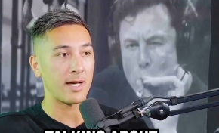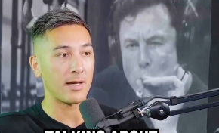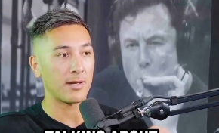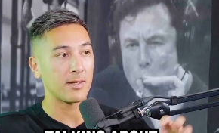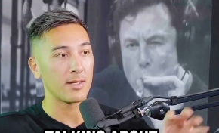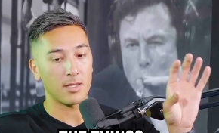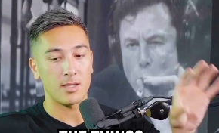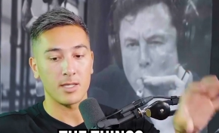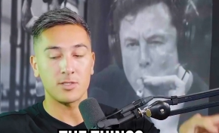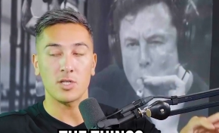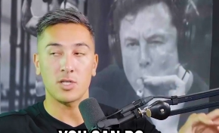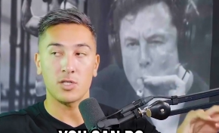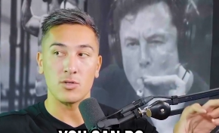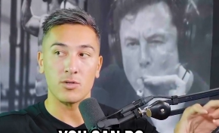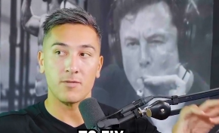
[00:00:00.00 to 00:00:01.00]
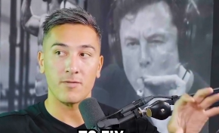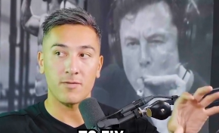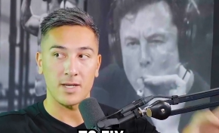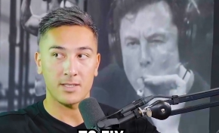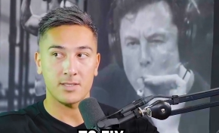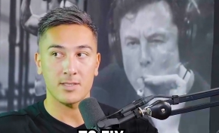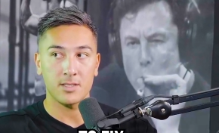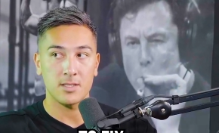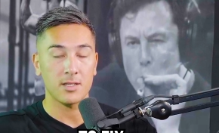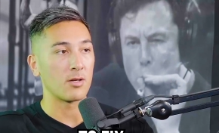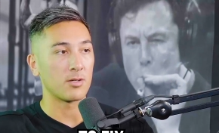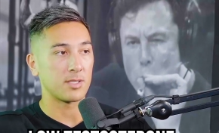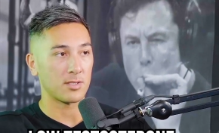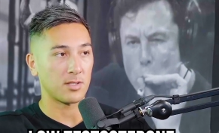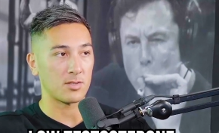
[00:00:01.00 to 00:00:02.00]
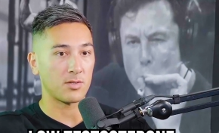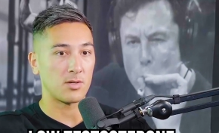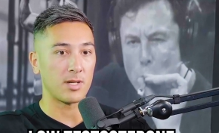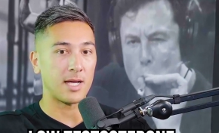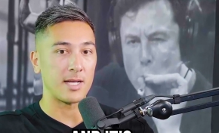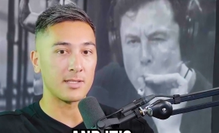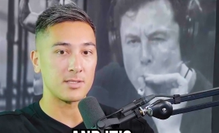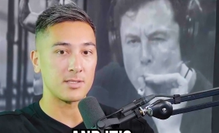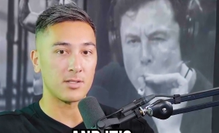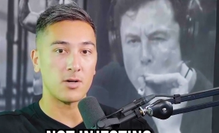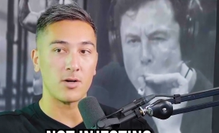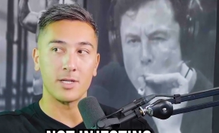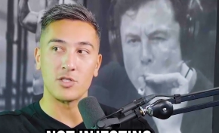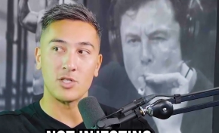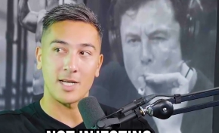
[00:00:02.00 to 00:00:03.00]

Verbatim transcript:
Speaker 1: about the things you can do to fix low testosterone, and it's not